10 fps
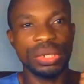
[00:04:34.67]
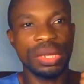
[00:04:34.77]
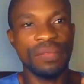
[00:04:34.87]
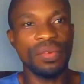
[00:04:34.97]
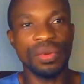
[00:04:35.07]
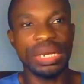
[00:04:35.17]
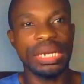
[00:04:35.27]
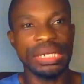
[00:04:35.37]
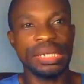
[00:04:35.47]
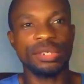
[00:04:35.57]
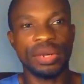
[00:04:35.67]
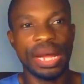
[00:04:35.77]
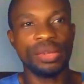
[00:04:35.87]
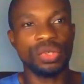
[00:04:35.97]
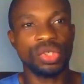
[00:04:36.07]
give you the details on
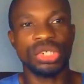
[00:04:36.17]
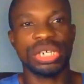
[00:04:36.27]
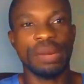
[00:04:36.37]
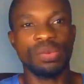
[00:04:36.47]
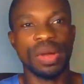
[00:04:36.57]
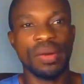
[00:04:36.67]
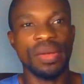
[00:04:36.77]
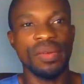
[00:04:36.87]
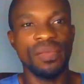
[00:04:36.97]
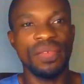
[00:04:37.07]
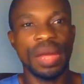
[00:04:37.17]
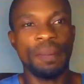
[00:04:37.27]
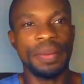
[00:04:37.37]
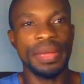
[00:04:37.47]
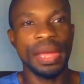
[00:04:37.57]
how to subscribe to our
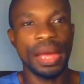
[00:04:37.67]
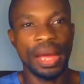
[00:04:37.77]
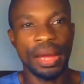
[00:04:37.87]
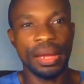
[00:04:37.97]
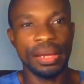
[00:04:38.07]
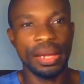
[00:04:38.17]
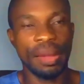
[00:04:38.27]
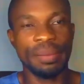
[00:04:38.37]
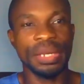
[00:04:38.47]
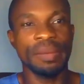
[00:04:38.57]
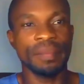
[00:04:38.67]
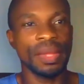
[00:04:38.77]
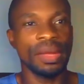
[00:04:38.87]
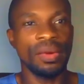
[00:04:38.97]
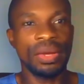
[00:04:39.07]
VIP games.
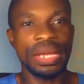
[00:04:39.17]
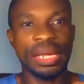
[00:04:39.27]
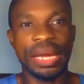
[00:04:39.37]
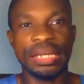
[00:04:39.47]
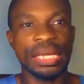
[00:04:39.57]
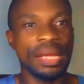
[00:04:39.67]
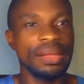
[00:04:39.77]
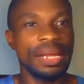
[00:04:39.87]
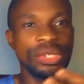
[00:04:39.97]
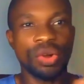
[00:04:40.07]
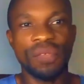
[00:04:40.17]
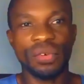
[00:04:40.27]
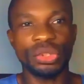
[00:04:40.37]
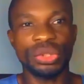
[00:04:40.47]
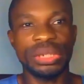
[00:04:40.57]
Okay guys, that's all
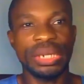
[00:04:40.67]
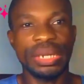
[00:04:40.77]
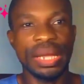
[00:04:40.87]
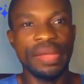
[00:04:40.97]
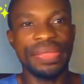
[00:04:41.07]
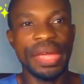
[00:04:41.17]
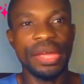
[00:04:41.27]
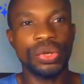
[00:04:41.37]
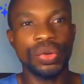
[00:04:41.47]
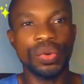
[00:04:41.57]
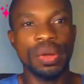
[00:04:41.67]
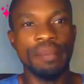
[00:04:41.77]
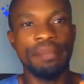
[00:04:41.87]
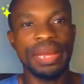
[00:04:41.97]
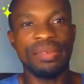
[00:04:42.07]
for today. Thank you.
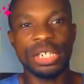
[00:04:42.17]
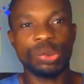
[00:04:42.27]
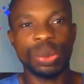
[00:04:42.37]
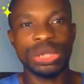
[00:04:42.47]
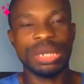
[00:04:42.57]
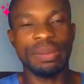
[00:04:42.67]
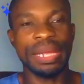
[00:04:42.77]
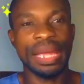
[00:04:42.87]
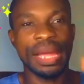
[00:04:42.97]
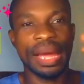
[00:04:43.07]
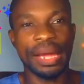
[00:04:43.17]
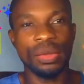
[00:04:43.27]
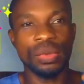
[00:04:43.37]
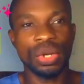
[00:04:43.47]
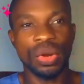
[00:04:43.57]
Bet responsibly,
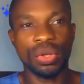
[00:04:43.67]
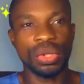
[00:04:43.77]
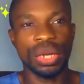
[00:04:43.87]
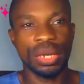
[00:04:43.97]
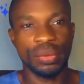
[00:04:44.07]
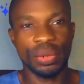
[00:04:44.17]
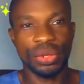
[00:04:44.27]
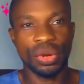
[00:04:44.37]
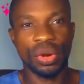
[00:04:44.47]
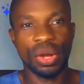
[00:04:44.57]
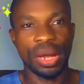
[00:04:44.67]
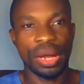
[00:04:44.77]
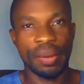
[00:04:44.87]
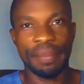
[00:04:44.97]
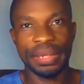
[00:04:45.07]
and good luck with your
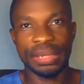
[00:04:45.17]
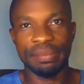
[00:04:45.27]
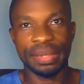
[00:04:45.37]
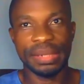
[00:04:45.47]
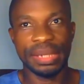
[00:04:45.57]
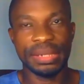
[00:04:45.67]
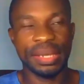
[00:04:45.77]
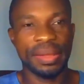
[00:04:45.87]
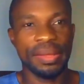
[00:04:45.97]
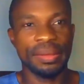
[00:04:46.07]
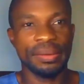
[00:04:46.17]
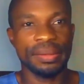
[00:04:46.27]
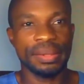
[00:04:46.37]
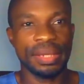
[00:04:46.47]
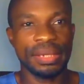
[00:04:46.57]
betting business.
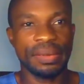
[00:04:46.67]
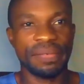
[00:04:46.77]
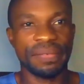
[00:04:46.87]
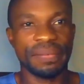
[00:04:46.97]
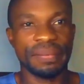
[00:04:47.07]
Stay safe.